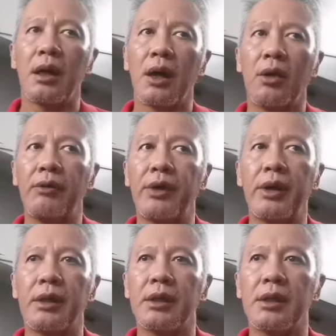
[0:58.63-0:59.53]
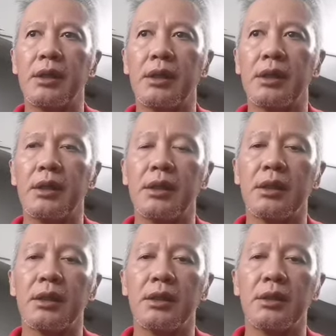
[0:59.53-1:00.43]
However,
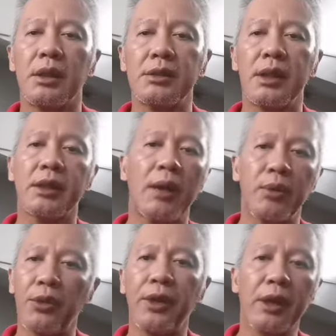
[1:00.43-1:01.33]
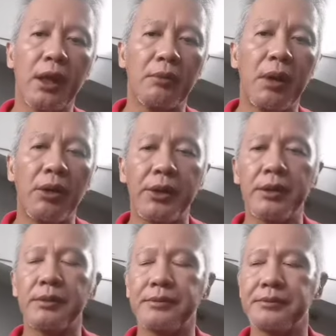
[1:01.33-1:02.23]
as I kept on thinking about it,